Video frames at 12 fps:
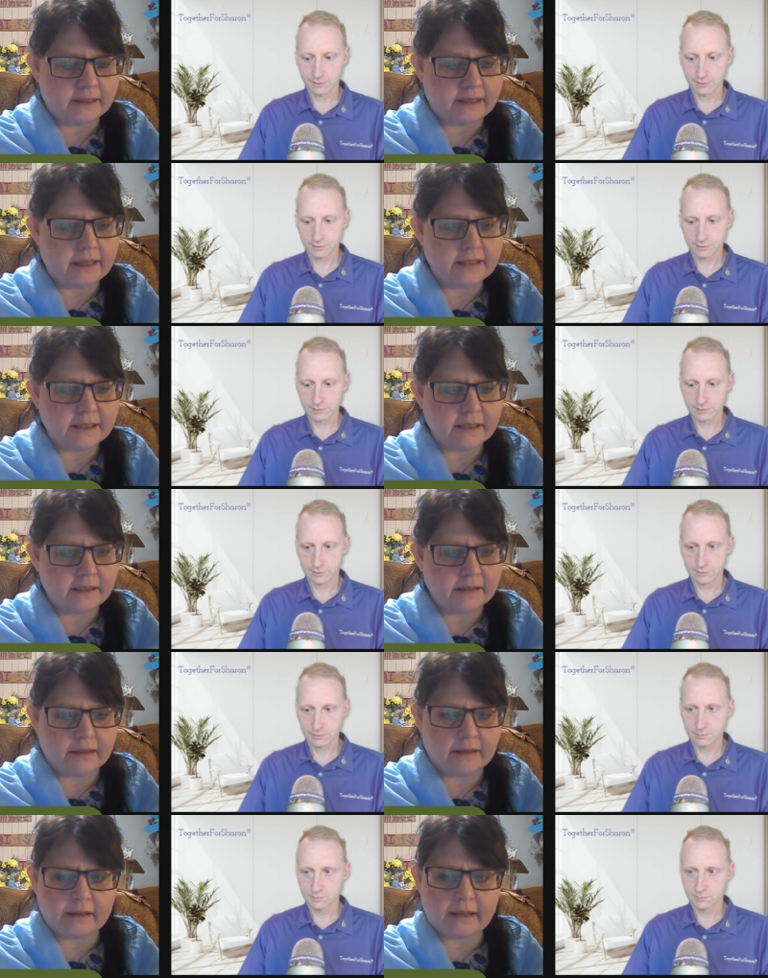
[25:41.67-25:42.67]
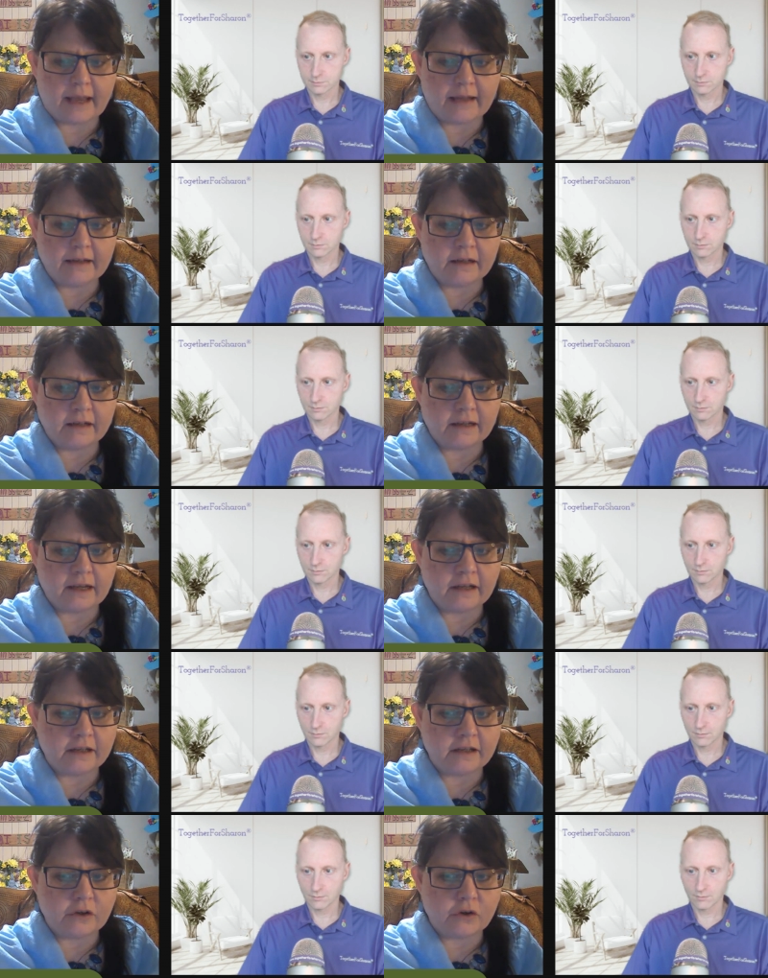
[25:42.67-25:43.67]
Speaker 1: is eh, can
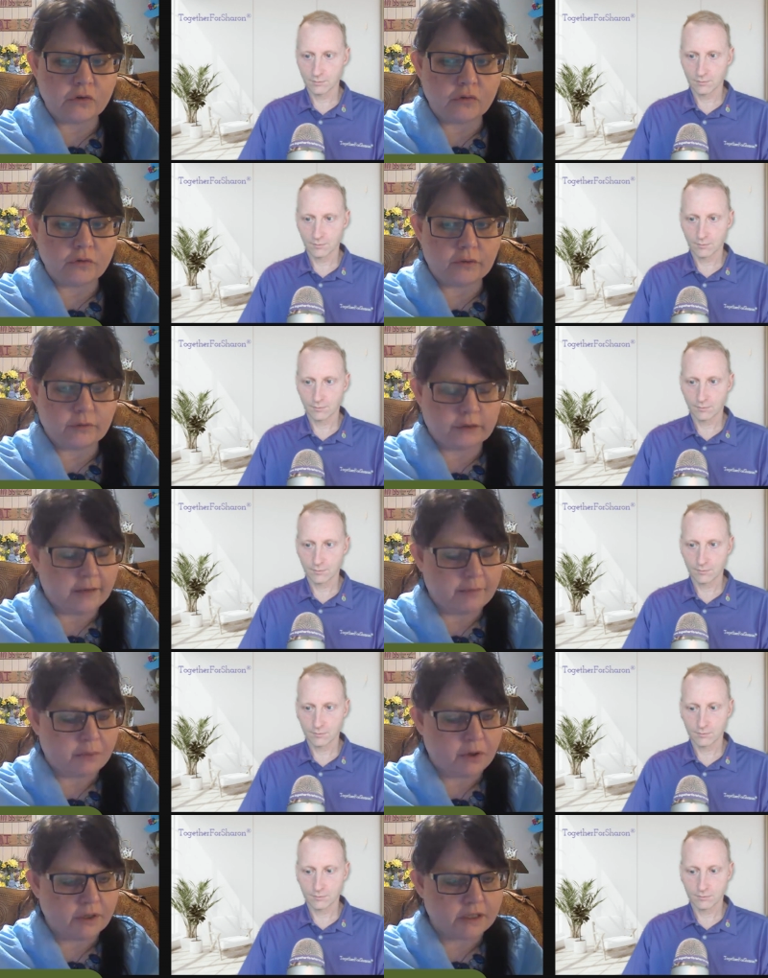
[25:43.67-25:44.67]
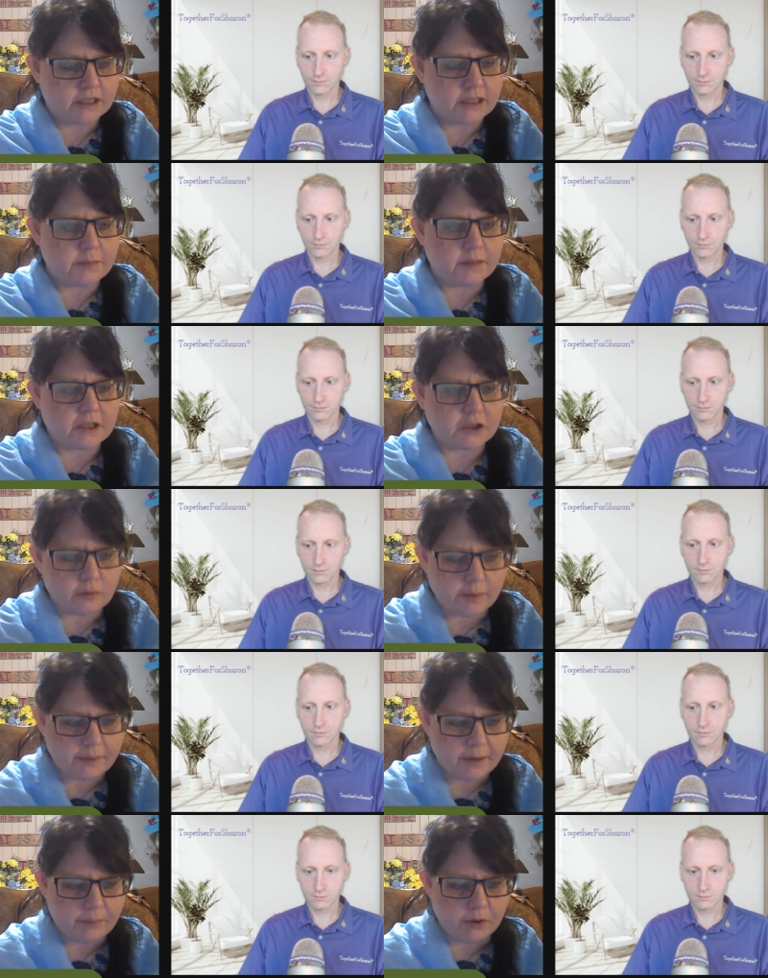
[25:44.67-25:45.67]
can you get Parkinson's because your mom
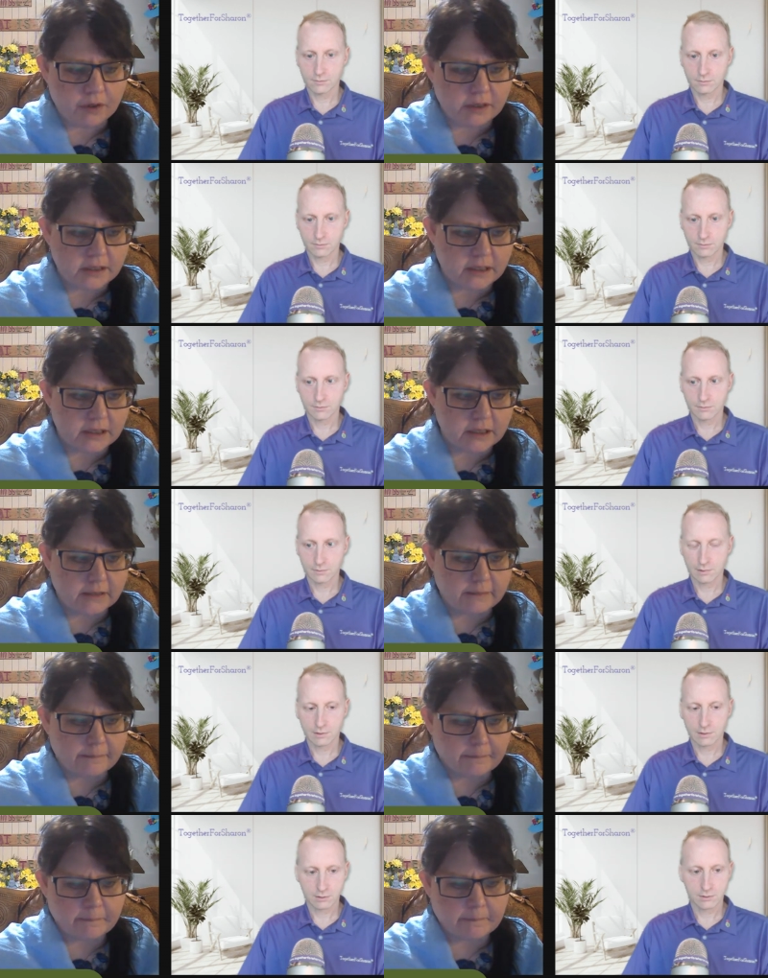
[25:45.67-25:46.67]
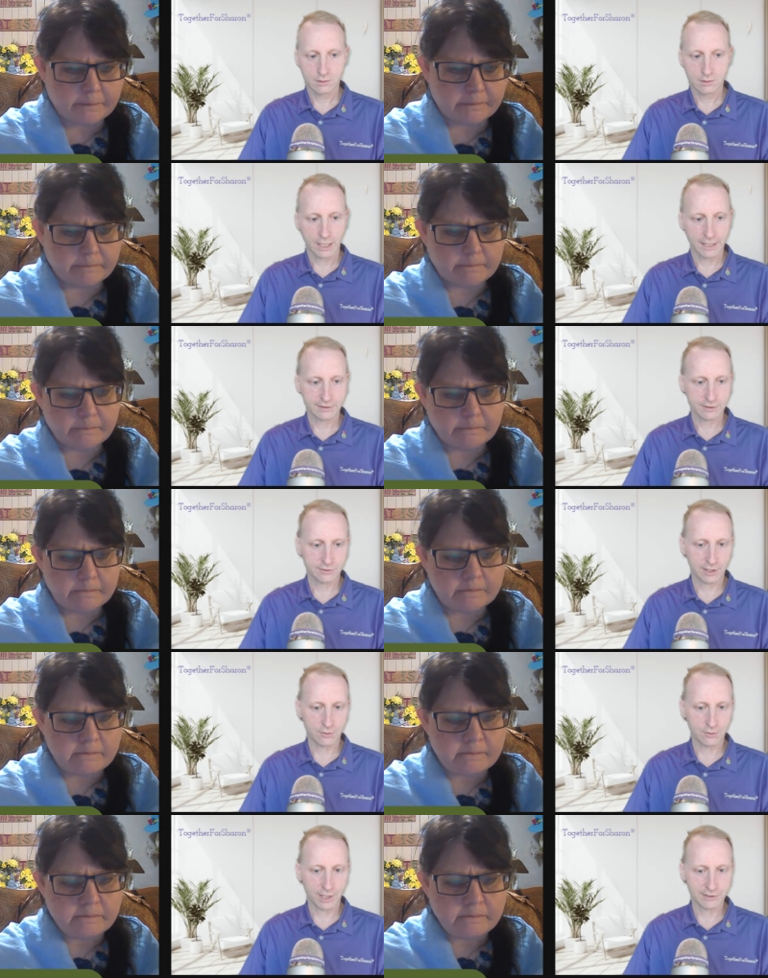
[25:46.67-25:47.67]
had Parkinson's?
Speaker 2: Yeah, that's a
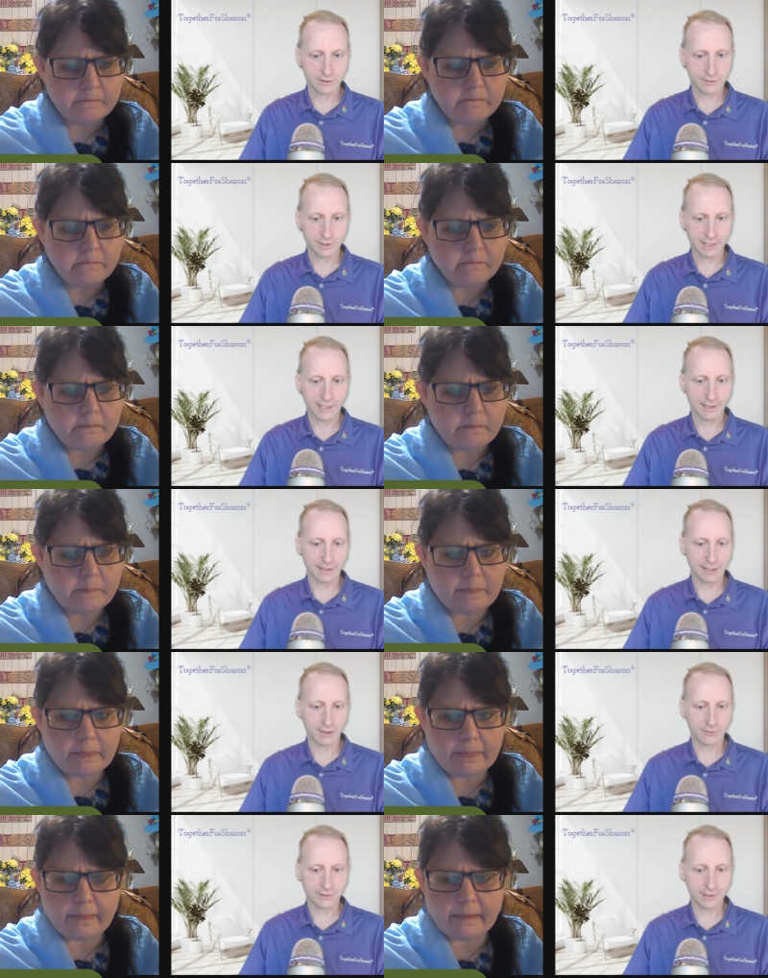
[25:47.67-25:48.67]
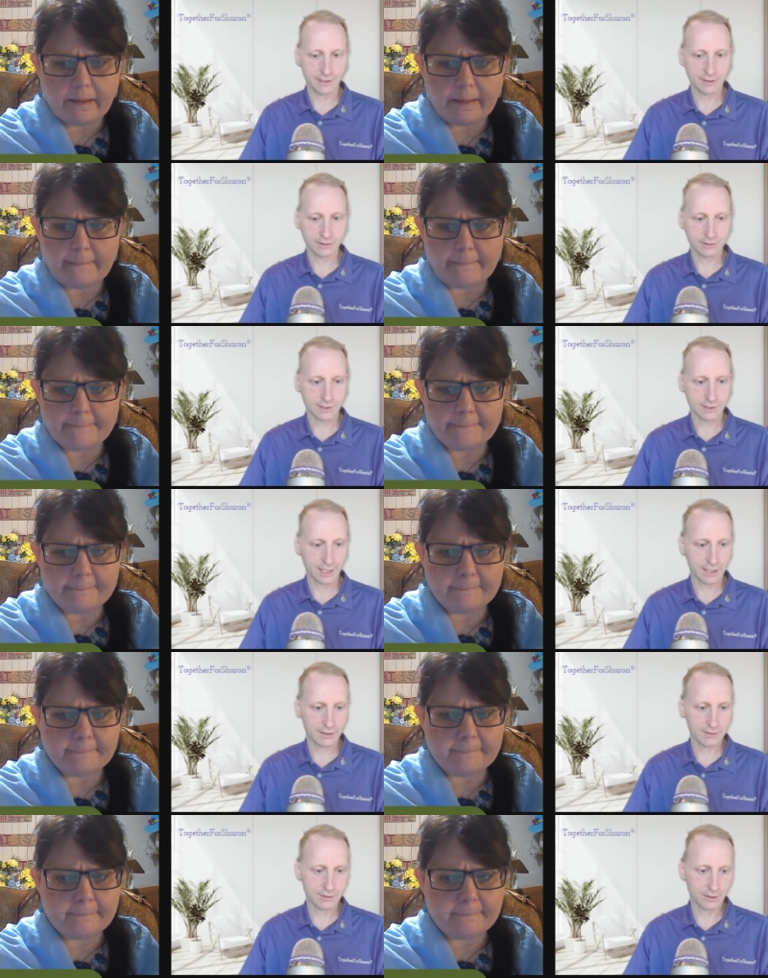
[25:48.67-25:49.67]
great question. Again, they don't think it's
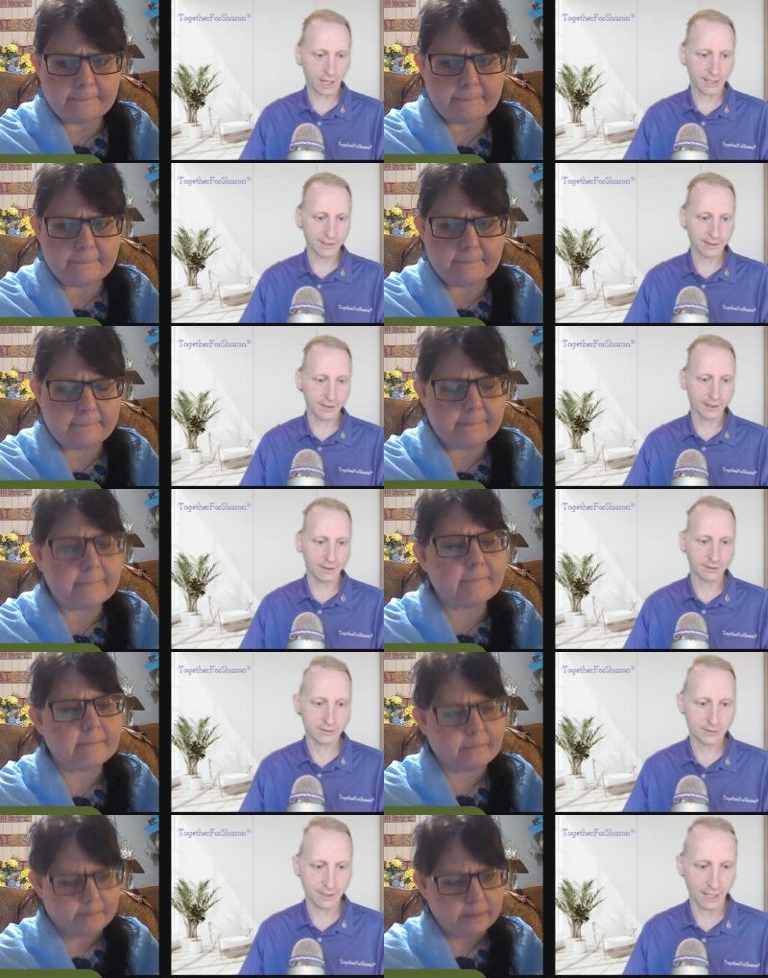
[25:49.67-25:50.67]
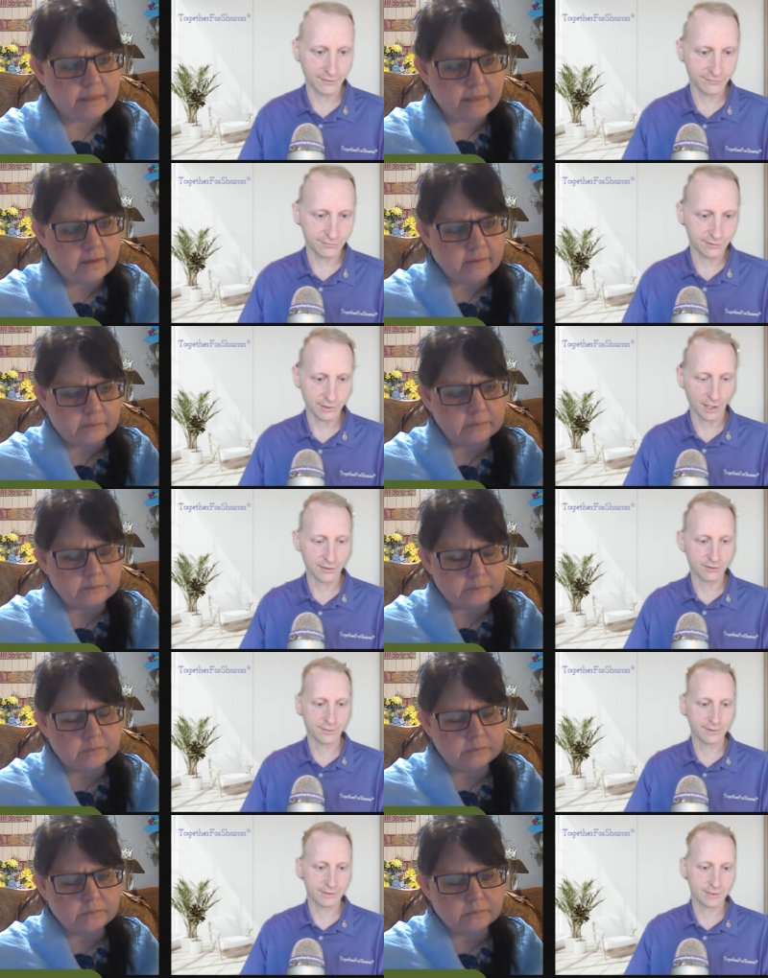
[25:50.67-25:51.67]
genetic, so I can't say for
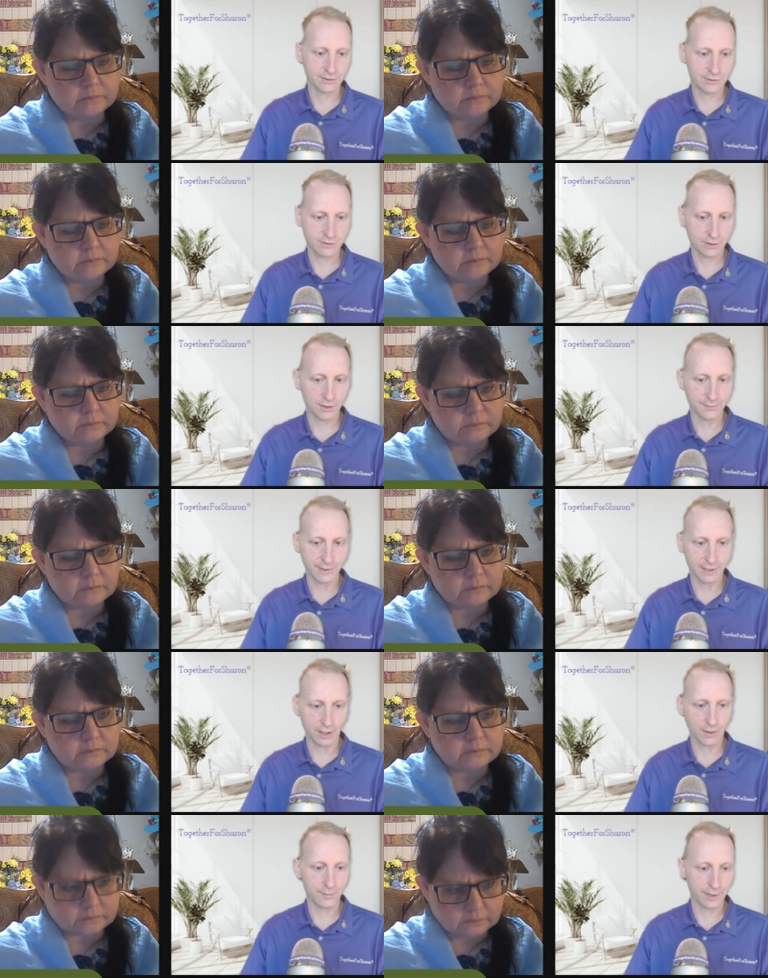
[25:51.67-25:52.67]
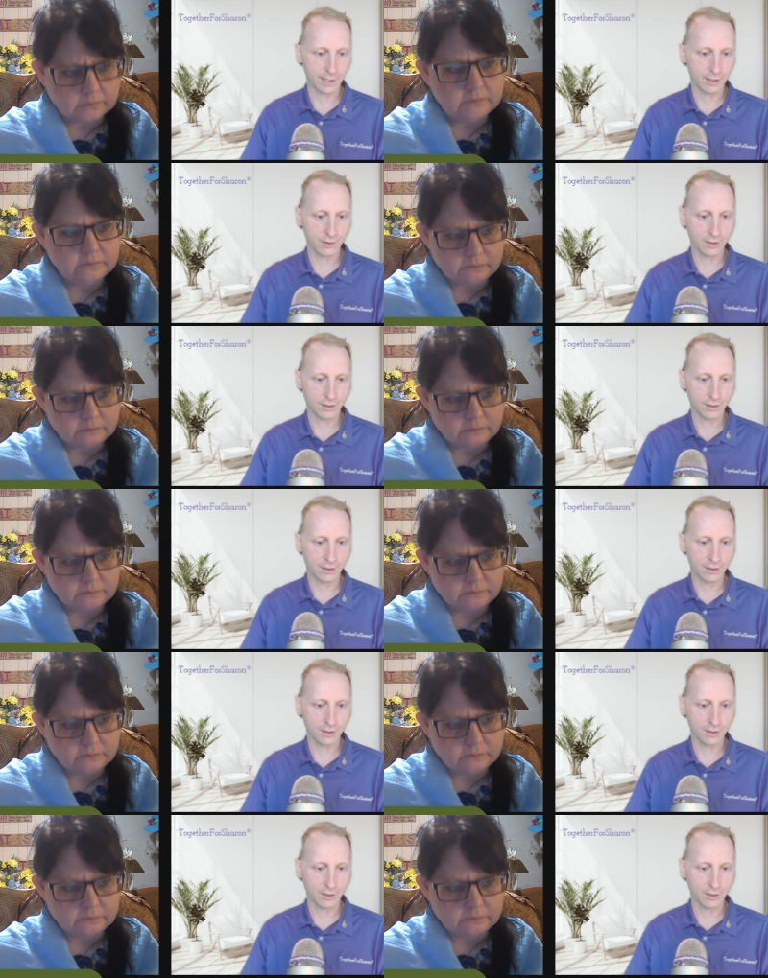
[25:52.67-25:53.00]
100% sure. I mean, I hope I